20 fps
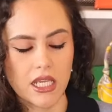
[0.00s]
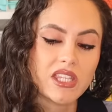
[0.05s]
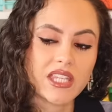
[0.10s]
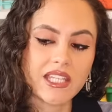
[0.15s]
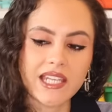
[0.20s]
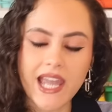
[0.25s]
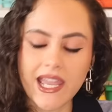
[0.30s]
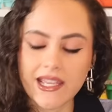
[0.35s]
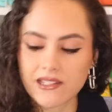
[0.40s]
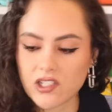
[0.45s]
The
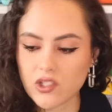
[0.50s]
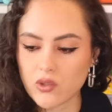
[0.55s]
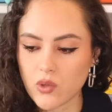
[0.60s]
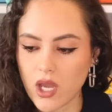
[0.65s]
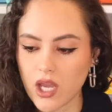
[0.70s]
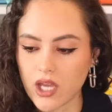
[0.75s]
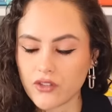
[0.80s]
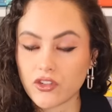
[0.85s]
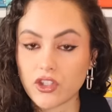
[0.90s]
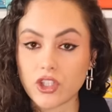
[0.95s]
next
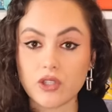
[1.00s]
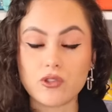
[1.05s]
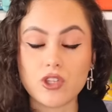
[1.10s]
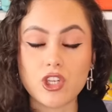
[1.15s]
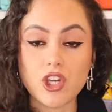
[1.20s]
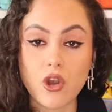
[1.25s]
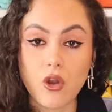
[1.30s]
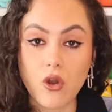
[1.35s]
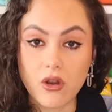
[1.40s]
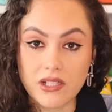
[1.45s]
one, the
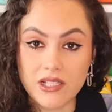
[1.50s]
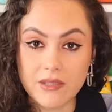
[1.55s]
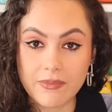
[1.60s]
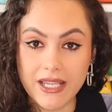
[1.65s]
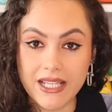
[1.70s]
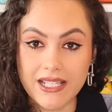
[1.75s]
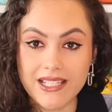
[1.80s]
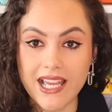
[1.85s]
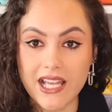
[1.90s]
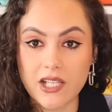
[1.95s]
Gucci horse bit,